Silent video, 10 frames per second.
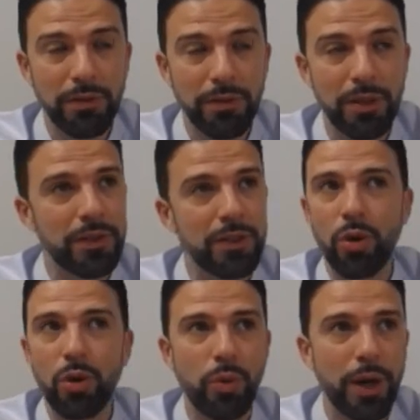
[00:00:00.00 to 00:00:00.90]
even if
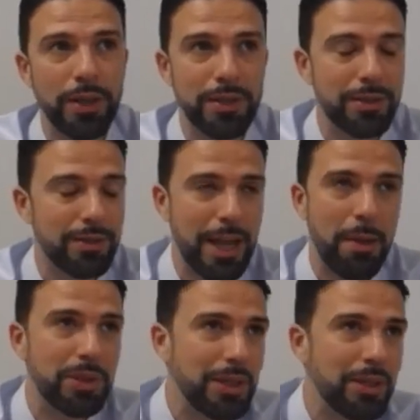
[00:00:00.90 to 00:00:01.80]
it's always
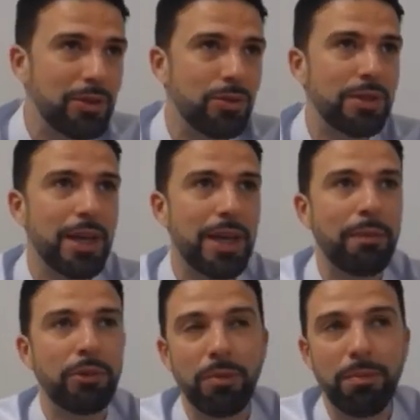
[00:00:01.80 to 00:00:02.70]
tempting to say,
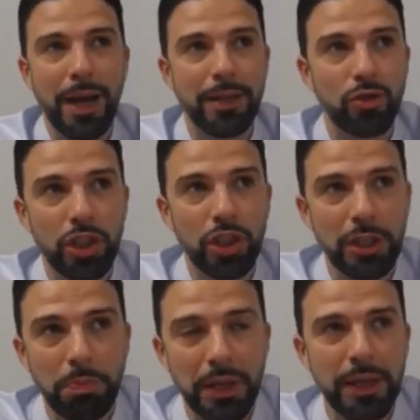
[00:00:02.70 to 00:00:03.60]
I'm going to buy the
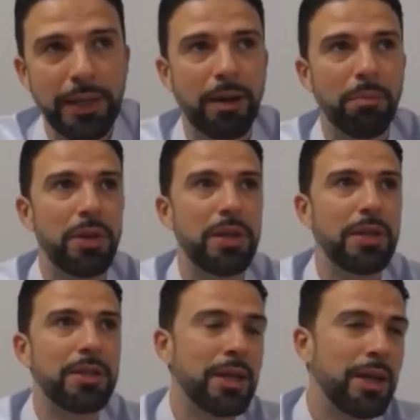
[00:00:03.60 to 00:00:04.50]
cheap PE
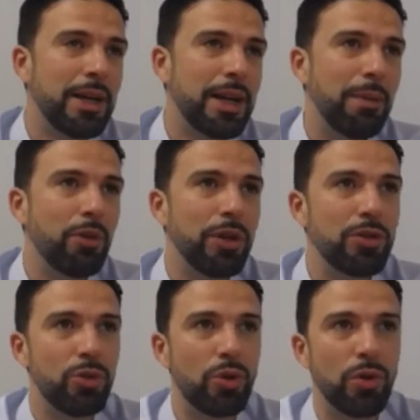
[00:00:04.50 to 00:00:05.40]
companies, I'm
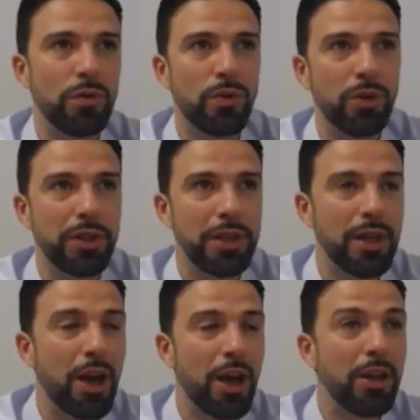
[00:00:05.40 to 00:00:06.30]
going to go for
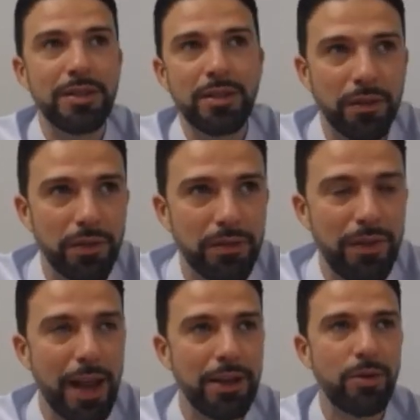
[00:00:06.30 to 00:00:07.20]
the
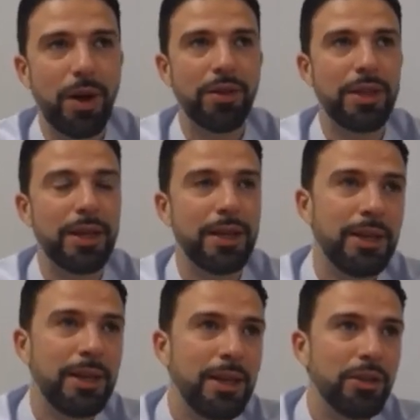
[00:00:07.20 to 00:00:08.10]
undiscovered value out there.
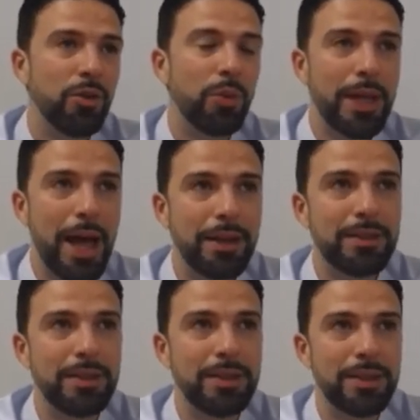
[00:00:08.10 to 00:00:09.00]
The
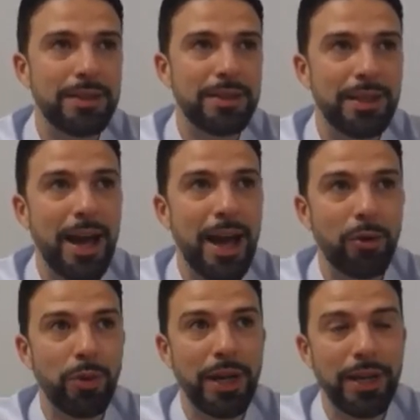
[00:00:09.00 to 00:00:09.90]
reality is that the
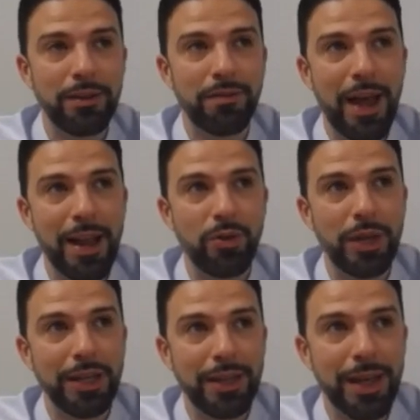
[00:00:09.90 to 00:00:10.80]
aggregated
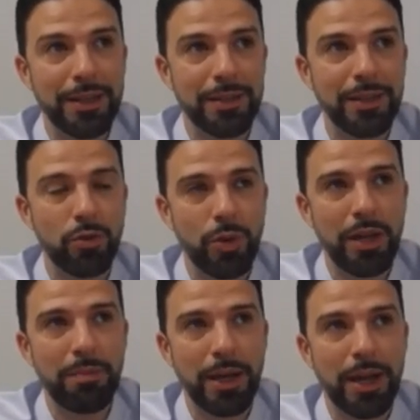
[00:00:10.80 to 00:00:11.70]
value index is
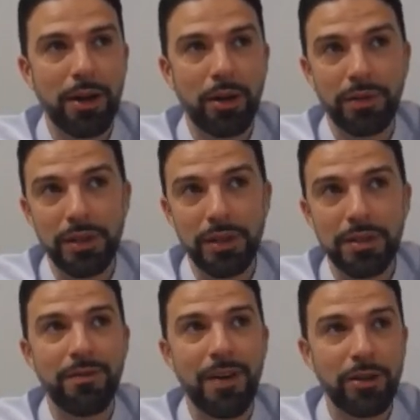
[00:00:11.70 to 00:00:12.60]
really made out of
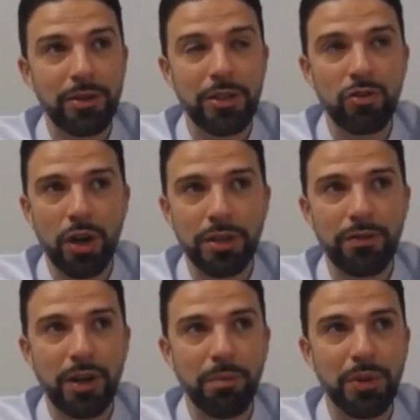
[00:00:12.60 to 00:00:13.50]
these value
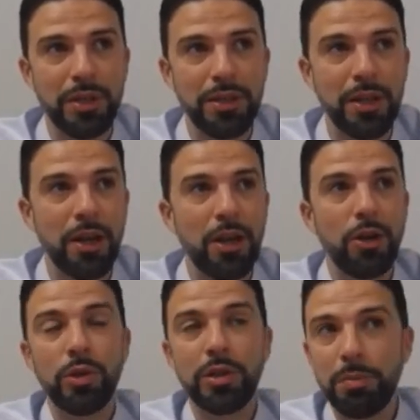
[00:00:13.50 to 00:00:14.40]
destructive companies
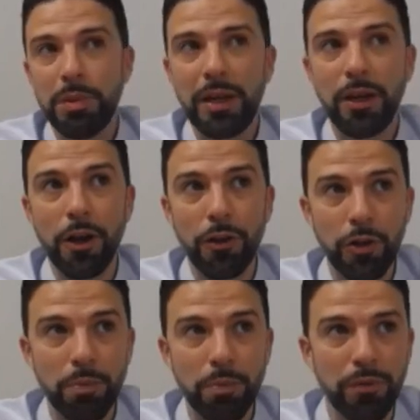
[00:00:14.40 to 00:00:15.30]
who typically
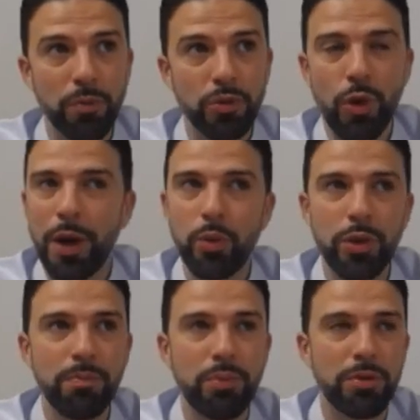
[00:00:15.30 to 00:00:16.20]
underperform. So I
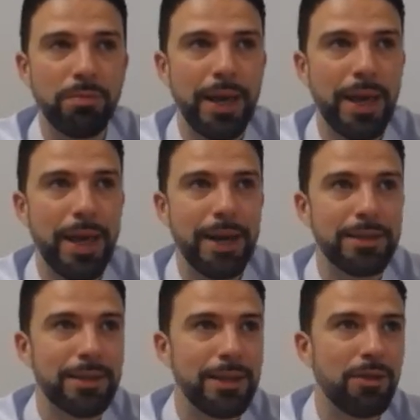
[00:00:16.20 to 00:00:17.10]
wouldn't put my
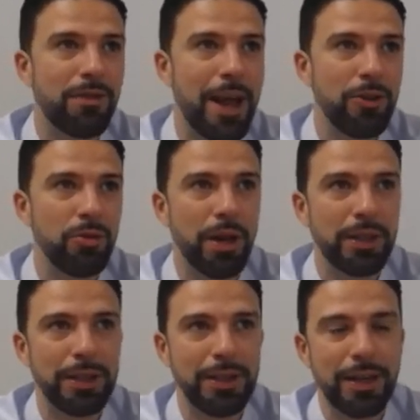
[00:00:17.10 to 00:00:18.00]
eggs in the value
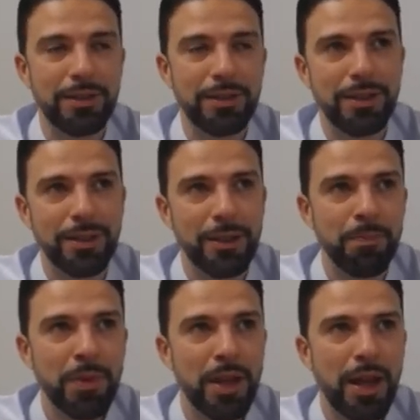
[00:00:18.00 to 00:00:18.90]
bucket next
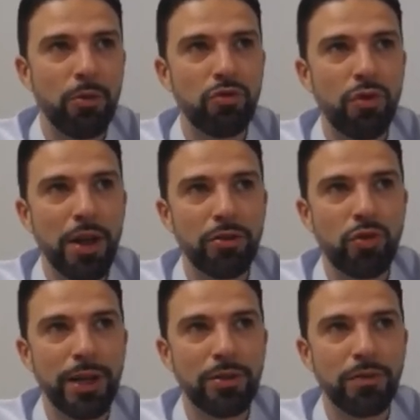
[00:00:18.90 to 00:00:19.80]
year. I would rather
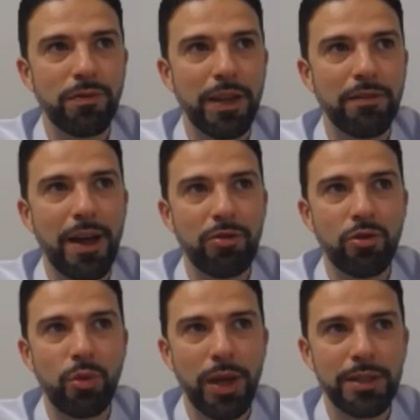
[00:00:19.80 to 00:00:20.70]
try to find
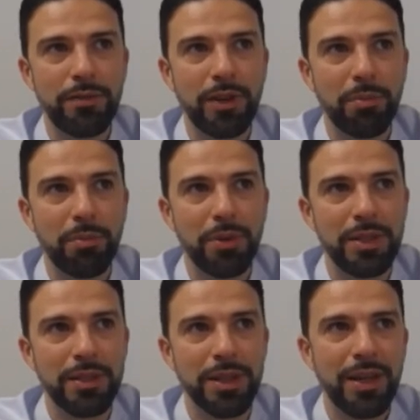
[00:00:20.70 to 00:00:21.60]
value creative
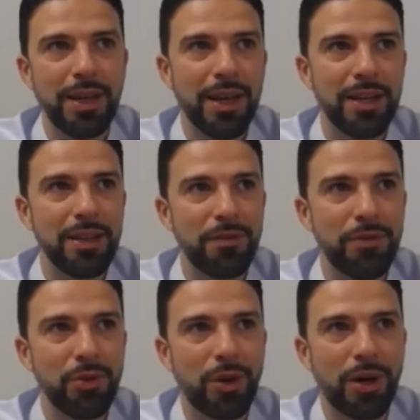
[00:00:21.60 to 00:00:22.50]
companies. And
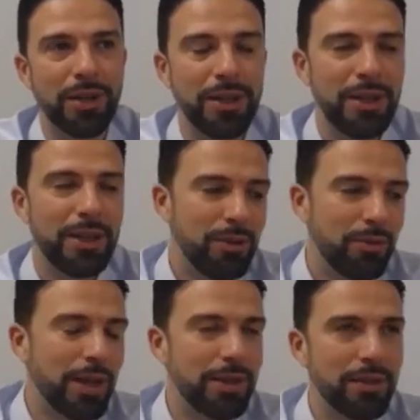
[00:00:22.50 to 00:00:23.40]
if you are
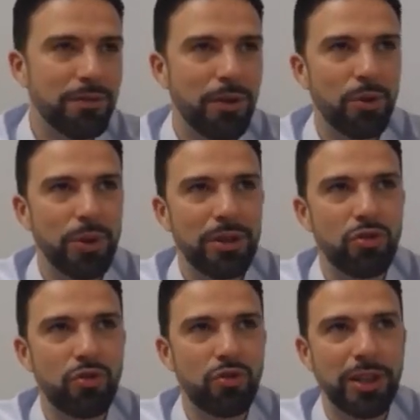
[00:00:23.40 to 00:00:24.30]
rather following
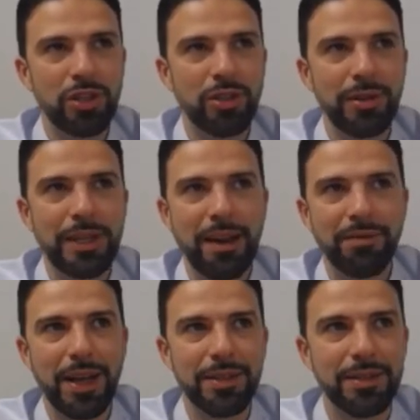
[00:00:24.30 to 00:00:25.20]
the traditional
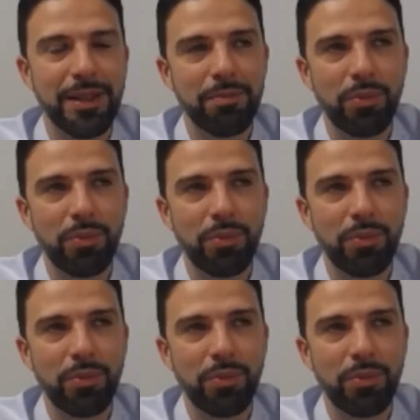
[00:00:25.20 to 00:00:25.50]
canvas,